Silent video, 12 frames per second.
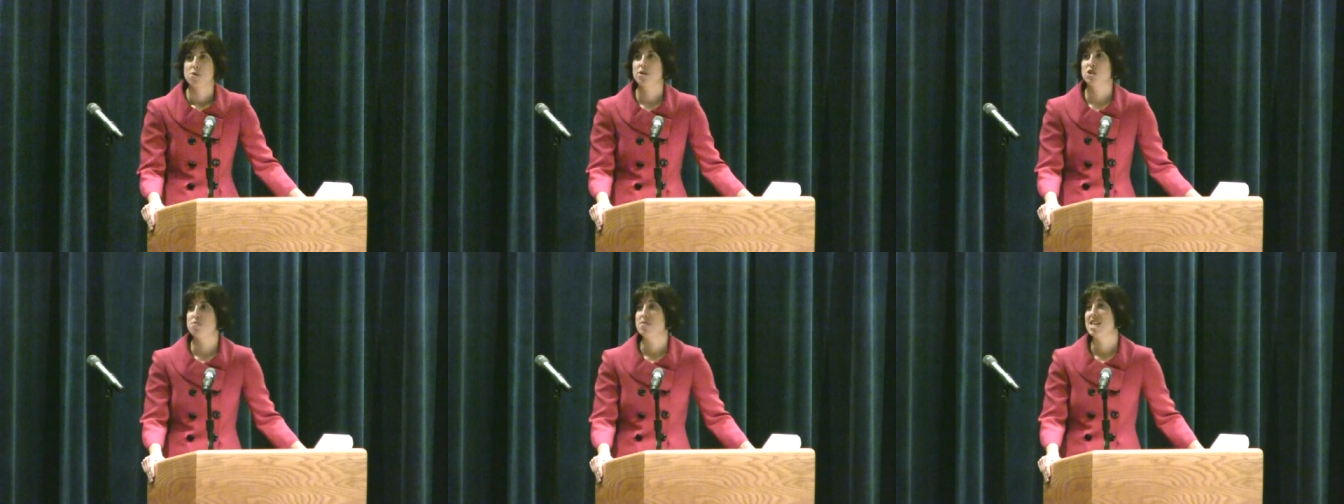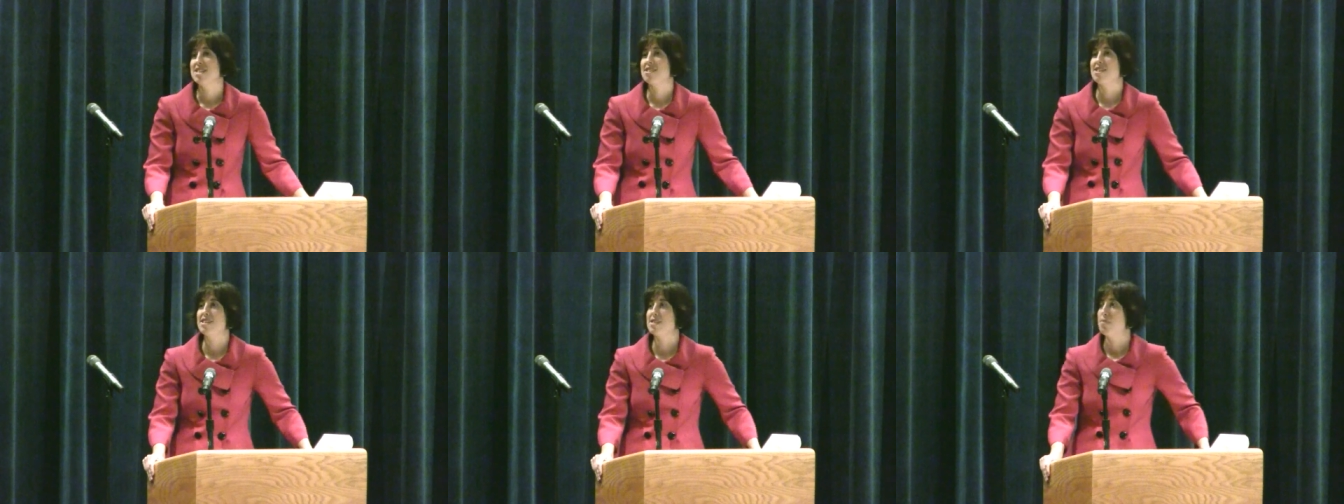which means
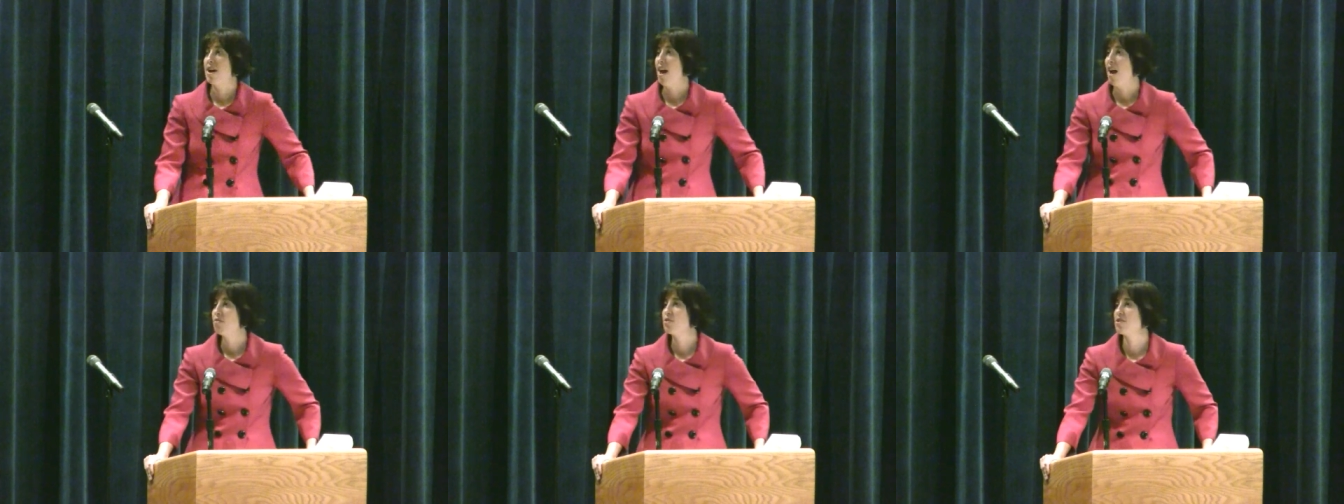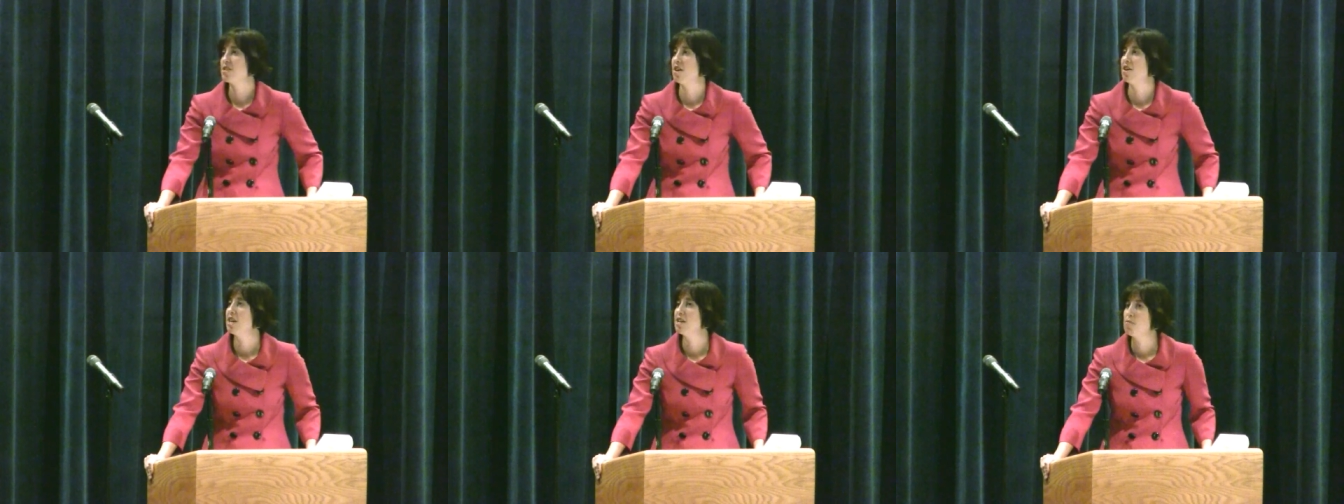he is my
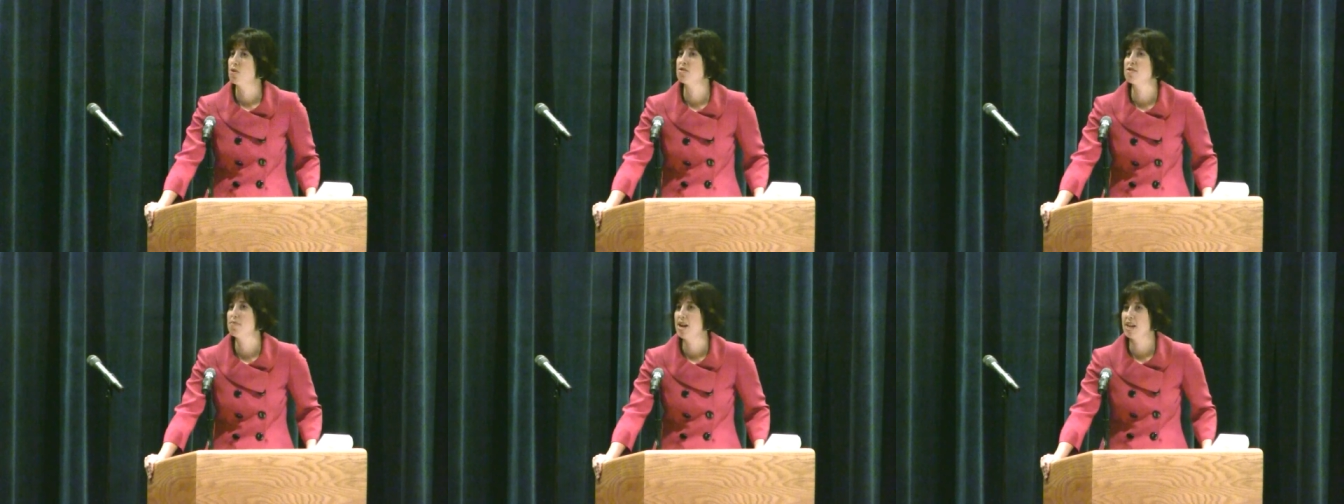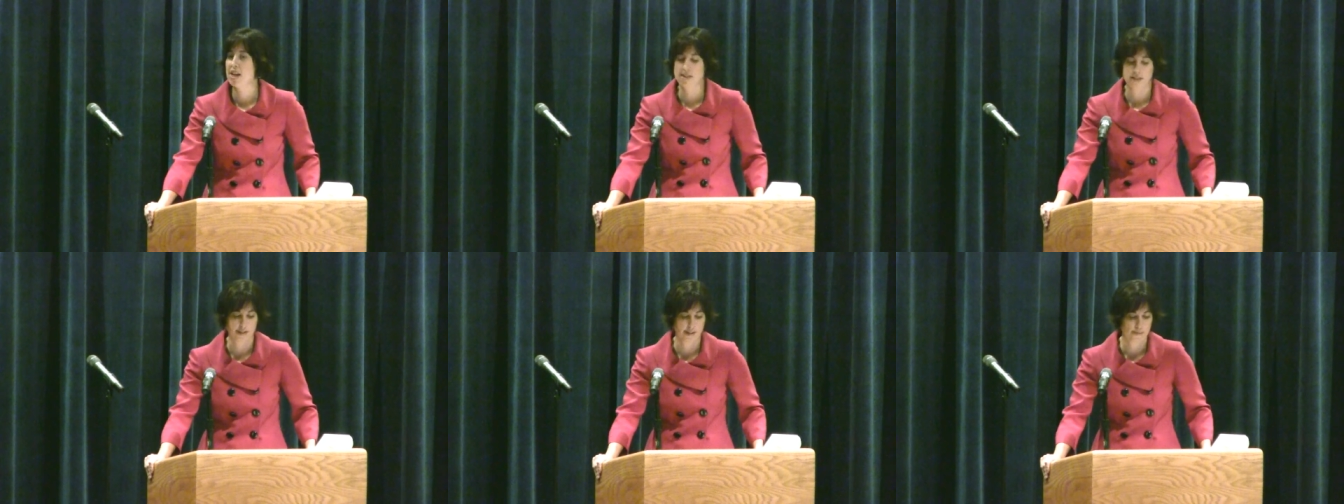adversary in most of my
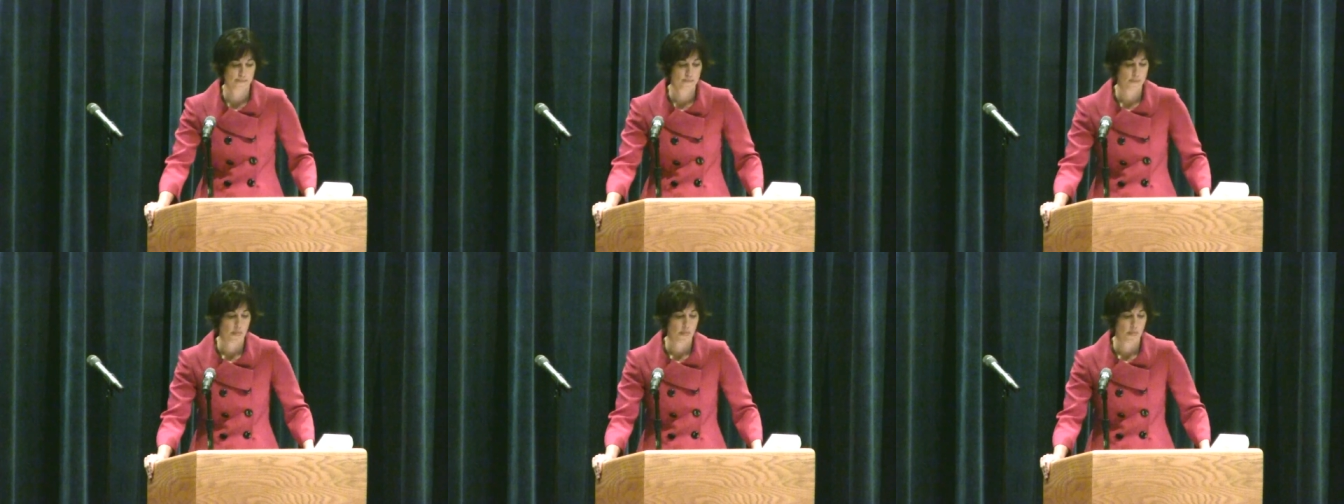cases.